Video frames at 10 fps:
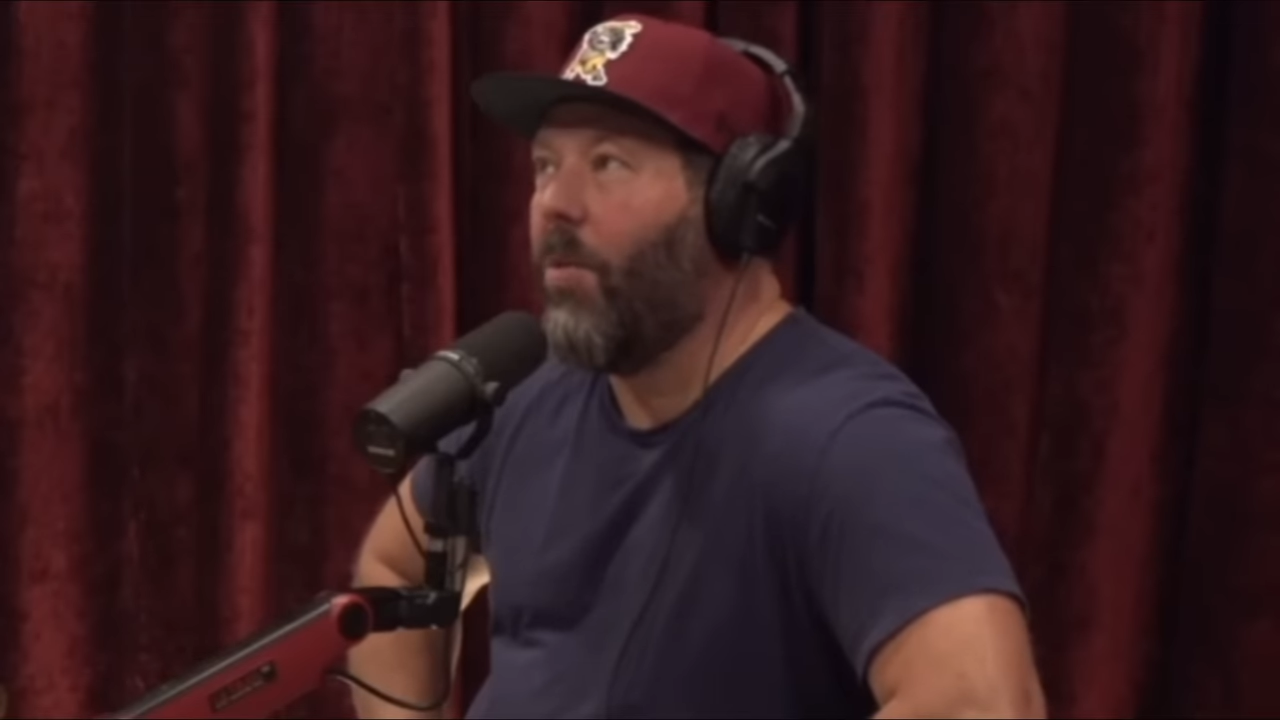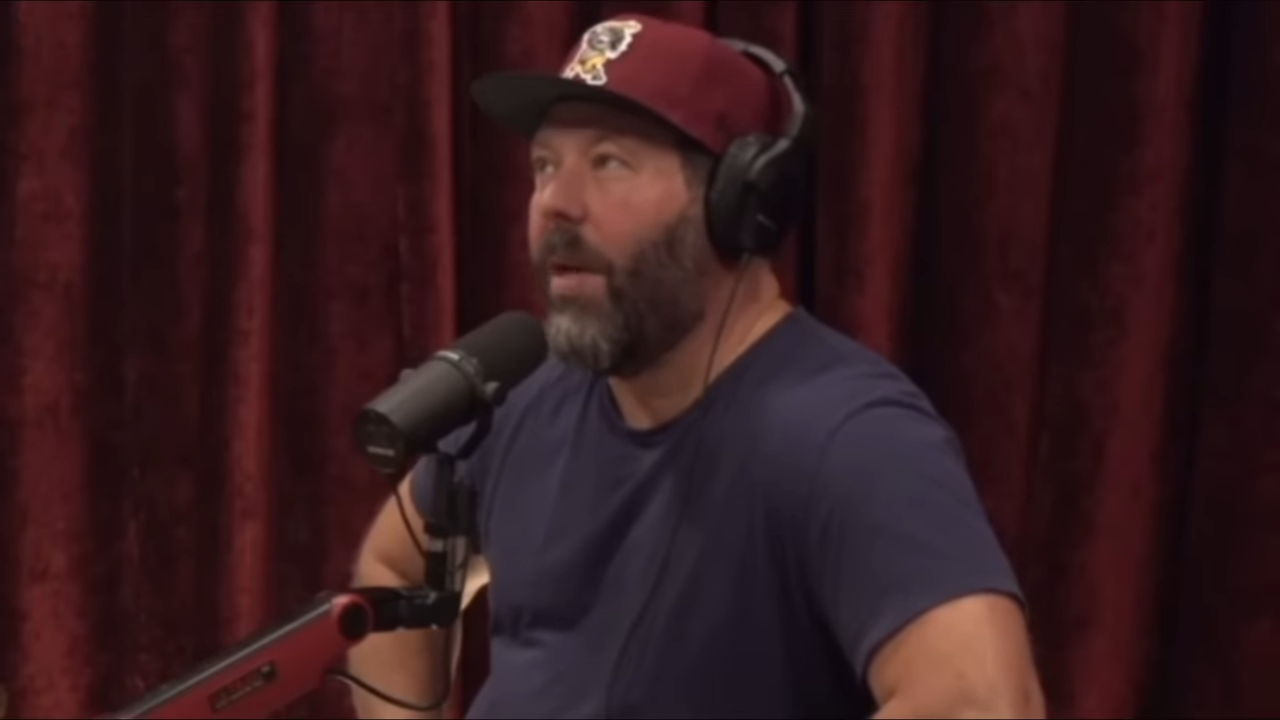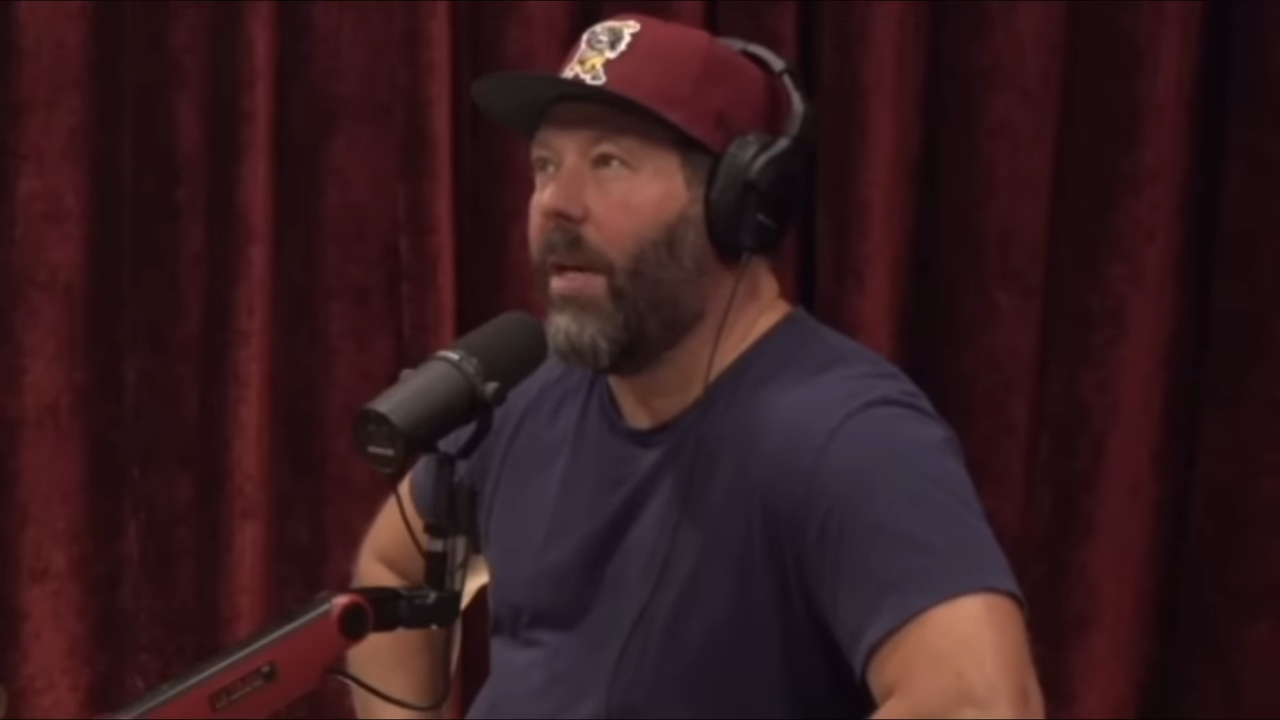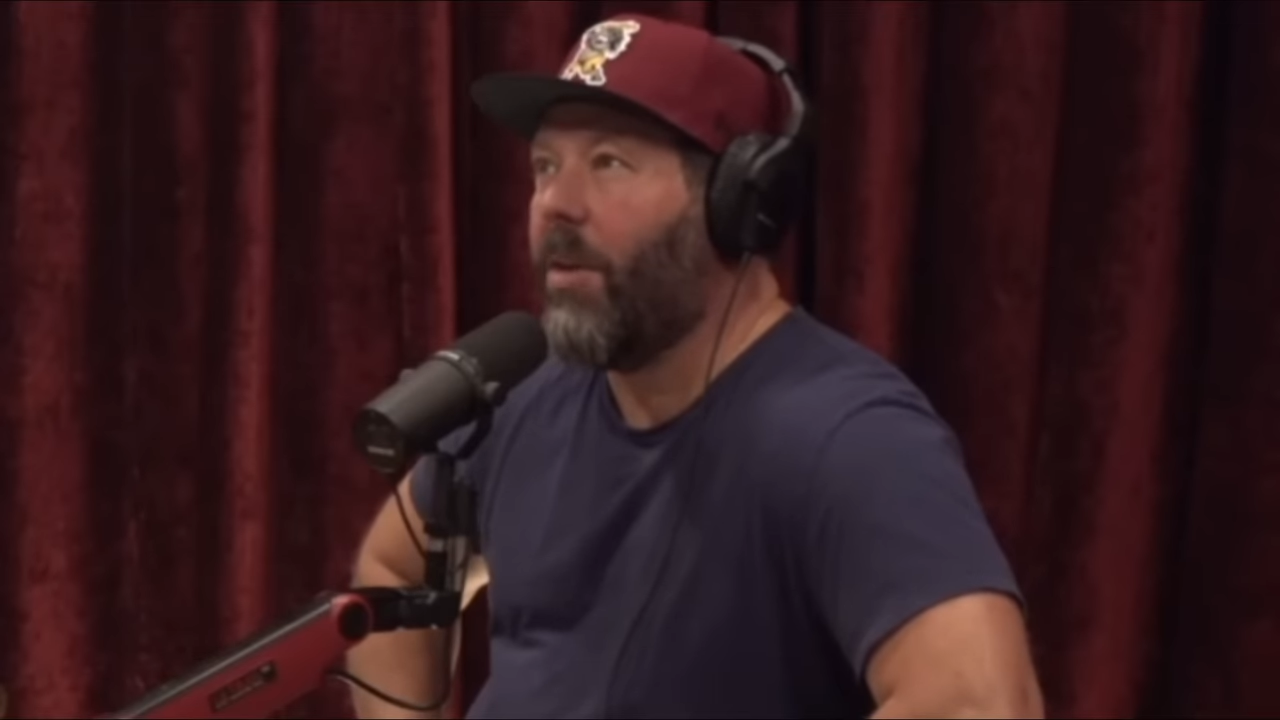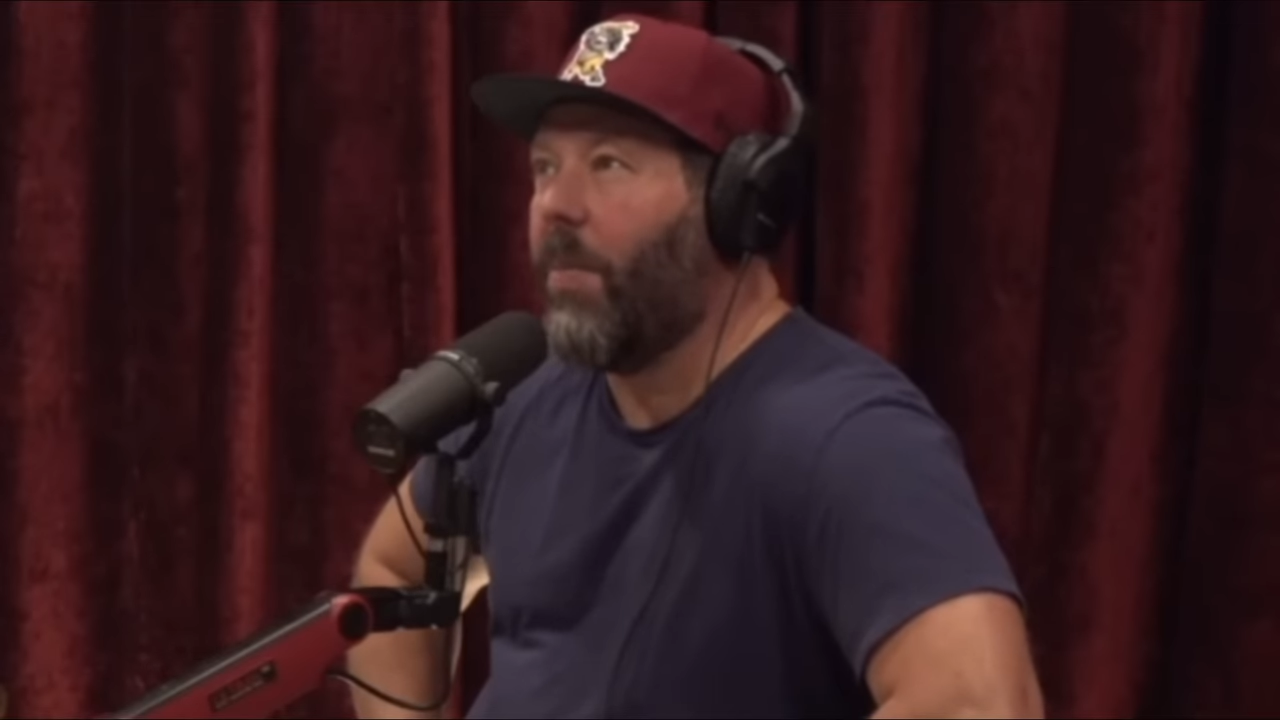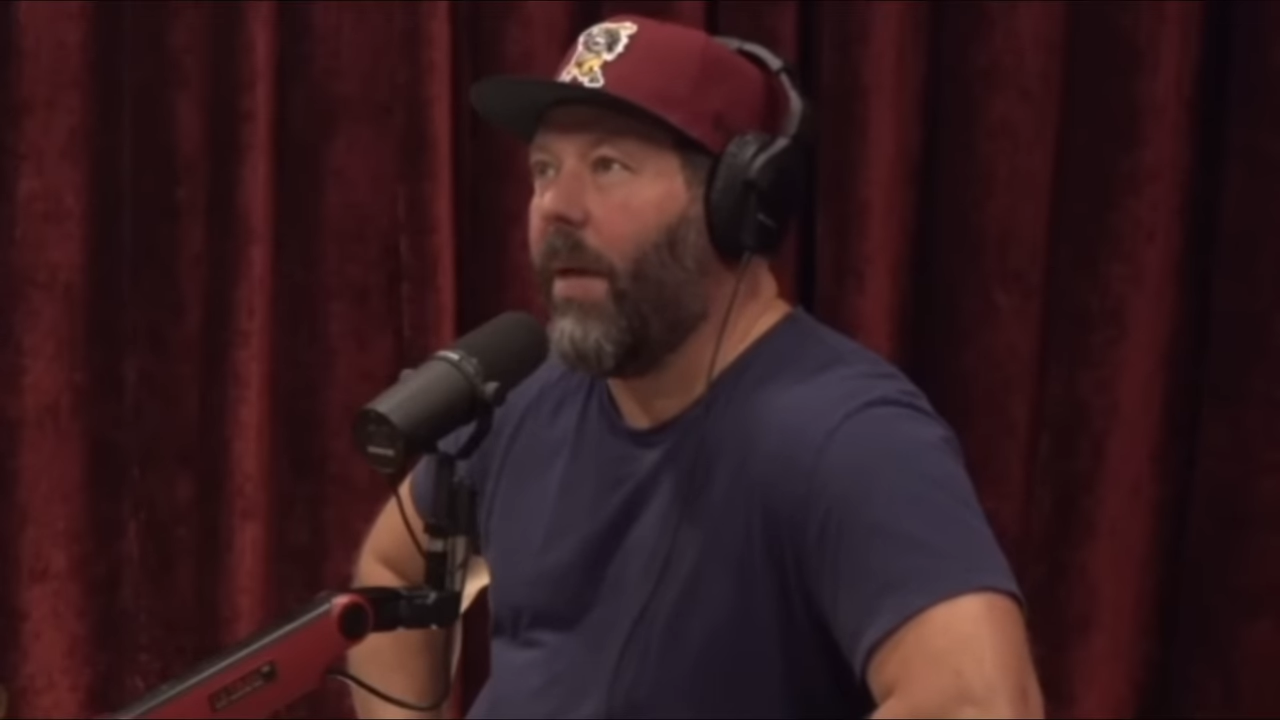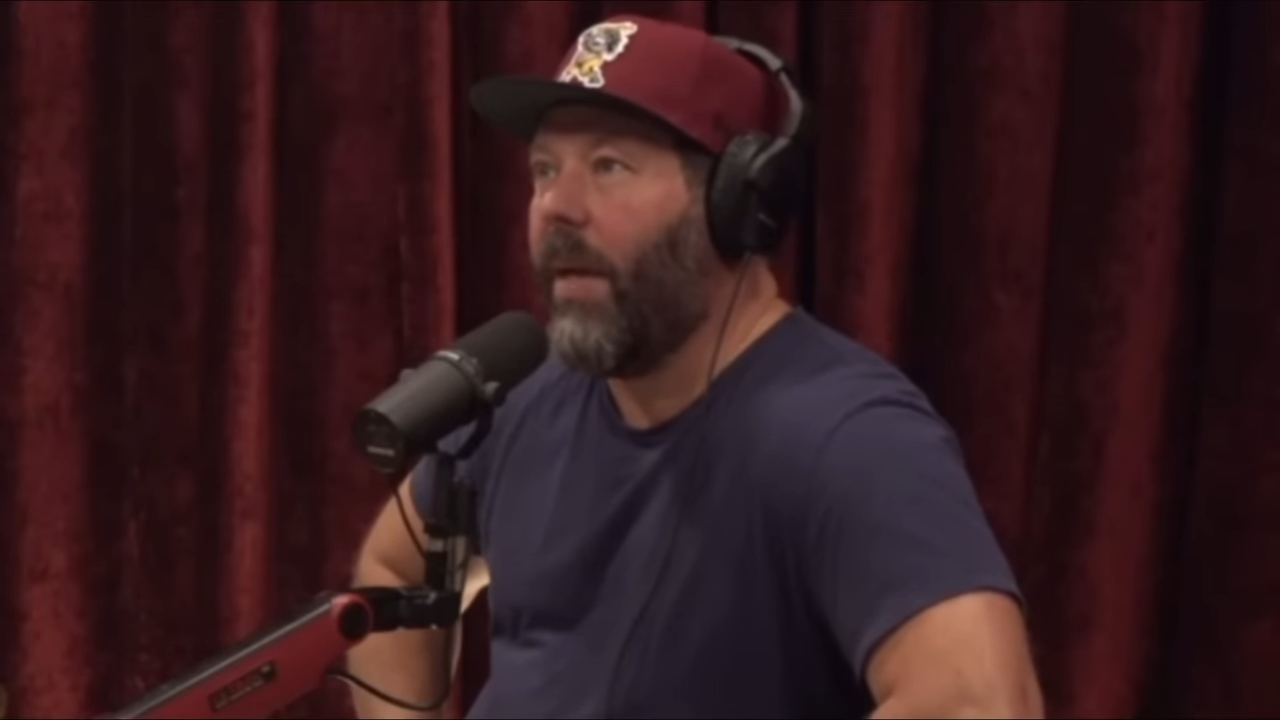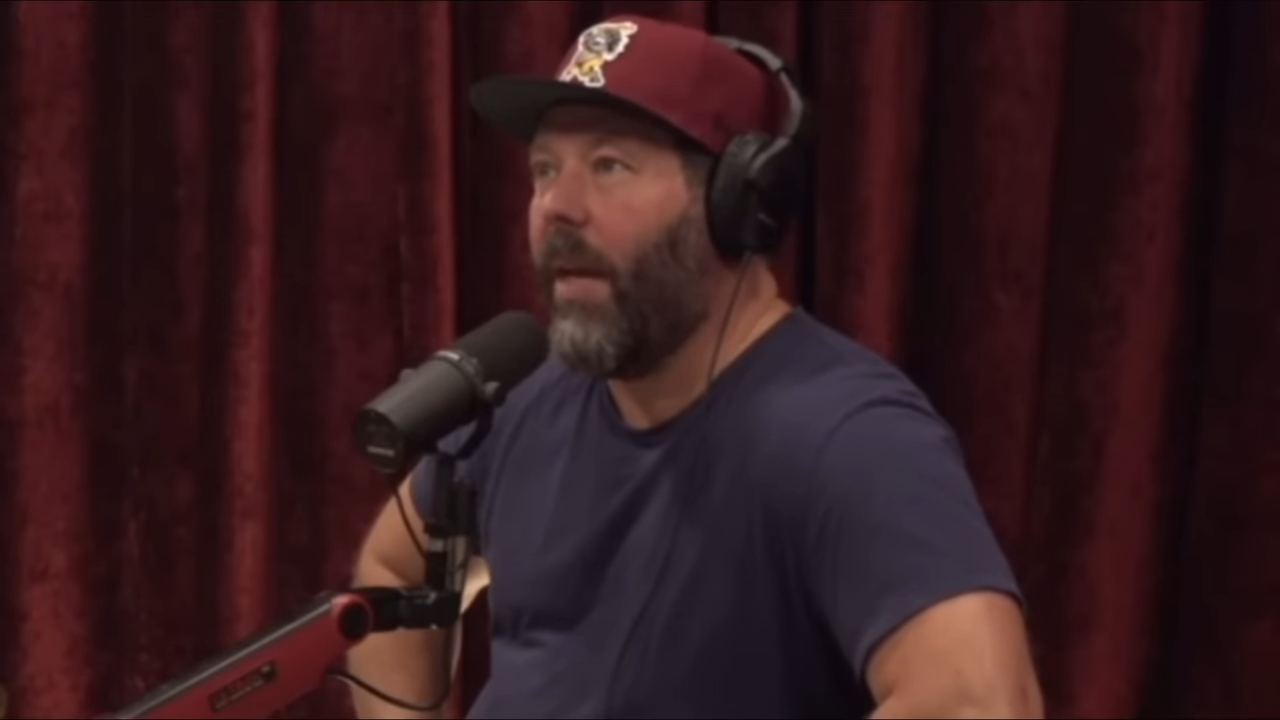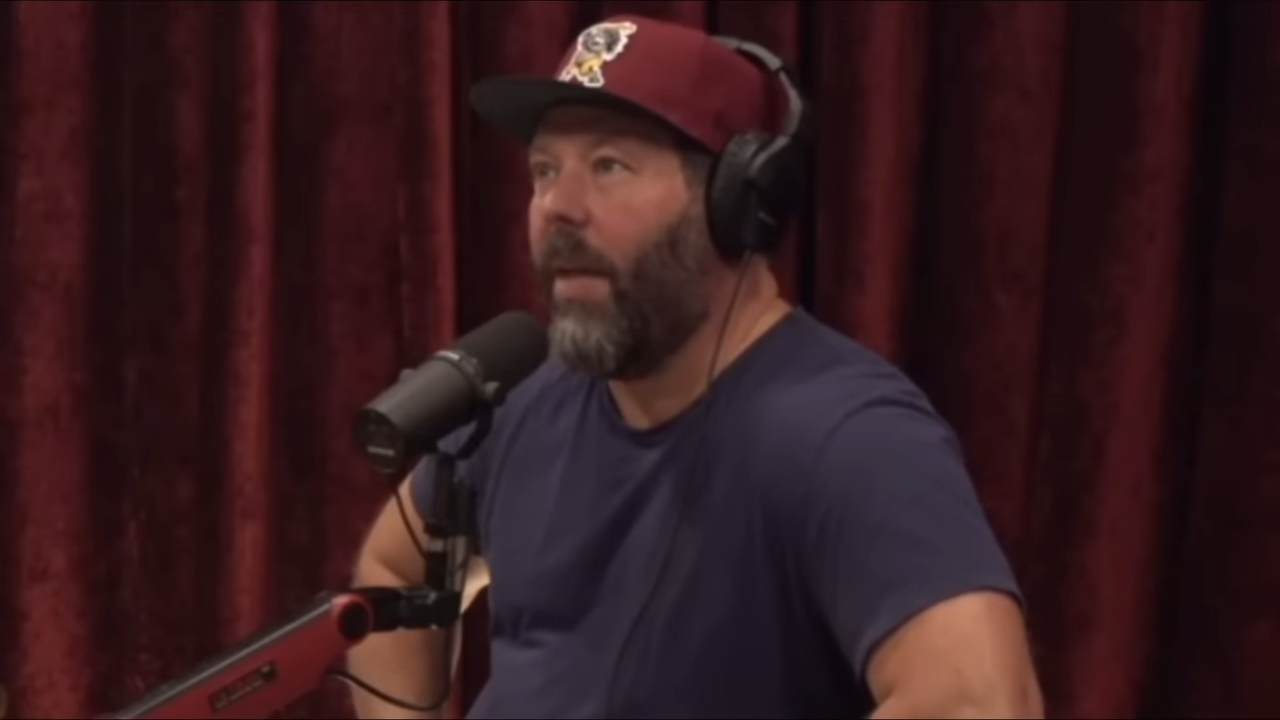did a split